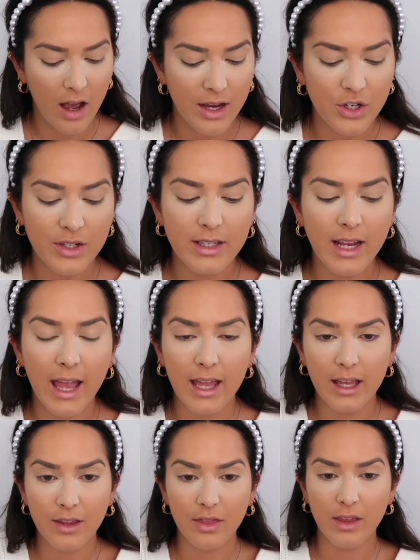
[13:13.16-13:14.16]
I just
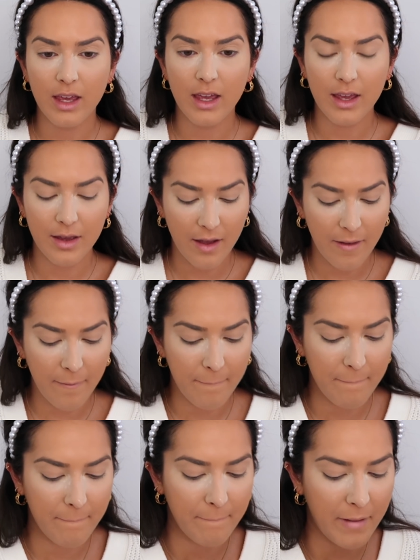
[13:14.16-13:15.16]
take the
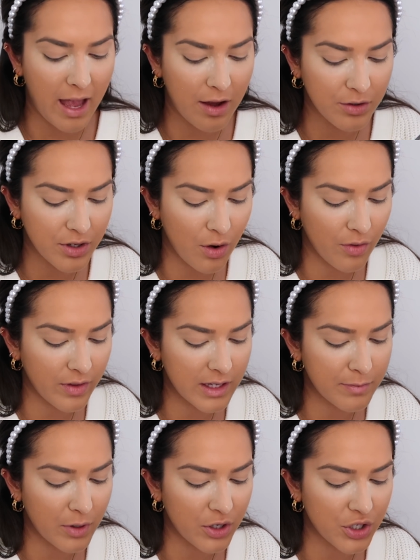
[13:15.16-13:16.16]
powder on
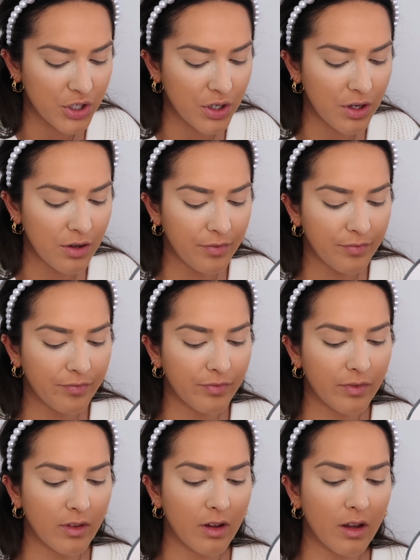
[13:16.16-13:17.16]
this brush too,
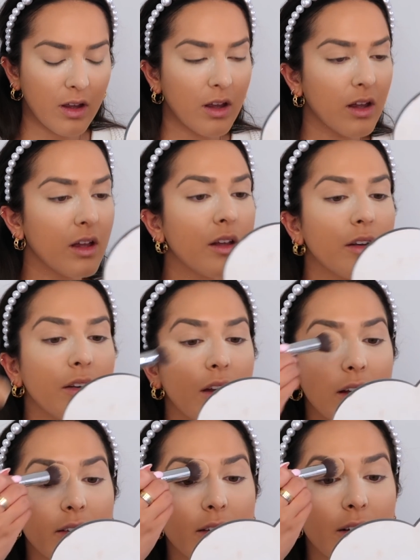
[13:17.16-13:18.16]

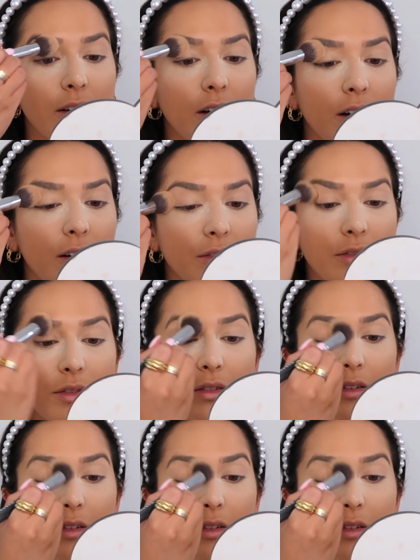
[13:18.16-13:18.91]
dust it off,